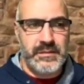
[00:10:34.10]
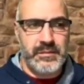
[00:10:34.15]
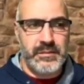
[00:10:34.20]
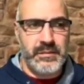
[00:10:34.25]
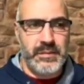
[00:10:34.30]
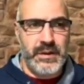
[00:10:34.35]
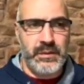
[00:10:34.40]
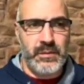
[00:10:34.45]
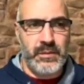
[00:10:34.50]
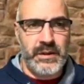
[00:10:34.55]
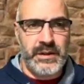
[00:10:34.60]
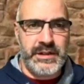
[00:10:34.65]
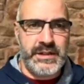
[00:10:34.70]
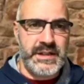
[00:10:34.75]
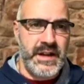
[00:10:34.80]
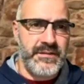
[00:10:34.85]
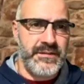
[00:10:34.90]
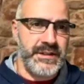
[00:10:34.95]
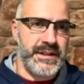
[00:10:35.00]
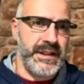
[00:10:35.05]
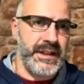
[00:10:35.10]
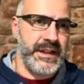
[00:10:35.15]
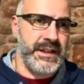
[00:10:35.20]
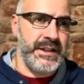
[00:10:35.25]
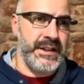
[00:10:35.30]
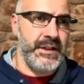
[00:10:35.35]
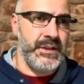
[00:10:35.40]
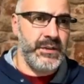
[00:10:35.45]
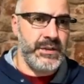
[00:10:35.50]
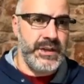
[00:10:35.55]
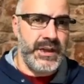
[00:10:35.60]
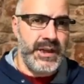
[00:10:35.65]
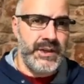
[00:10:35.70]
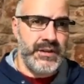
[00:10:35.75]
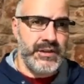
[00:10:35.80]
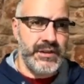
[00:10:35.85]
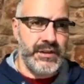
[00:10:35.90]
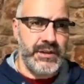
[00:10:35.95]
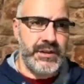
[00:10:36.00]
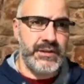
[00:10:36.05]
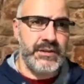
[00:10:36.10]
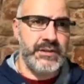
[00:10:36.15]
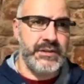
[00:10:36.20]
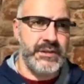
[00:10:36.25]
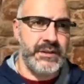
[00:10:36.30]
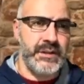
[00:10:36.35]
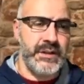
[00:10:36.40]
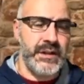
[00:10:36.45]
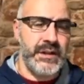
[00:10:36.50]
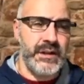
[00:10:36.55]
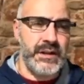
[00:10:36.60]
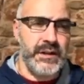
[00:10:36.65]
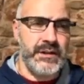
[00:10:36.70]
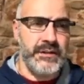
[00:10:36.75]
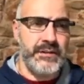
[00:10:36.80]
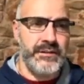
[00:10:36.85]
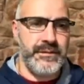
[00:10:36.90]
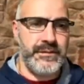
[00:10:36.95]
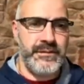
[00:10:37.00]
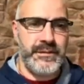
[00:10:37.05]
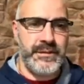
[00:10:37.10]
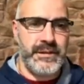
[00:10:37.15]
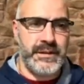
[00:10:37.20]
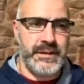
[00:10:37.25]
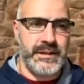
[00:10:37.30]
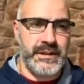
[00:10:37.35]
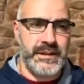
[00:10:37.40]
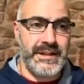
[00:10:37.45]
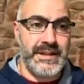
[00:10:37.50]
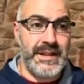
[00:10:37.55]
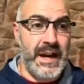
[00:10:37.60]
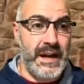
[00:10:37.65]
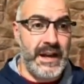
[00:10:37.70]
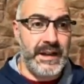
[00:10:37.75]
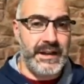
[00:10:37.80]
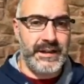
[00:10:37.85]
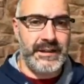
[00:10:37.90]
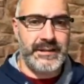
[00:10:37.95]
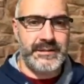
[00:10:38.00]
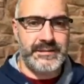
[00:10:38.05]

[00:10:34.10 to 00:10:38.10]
But we're definitely in no danger of dying.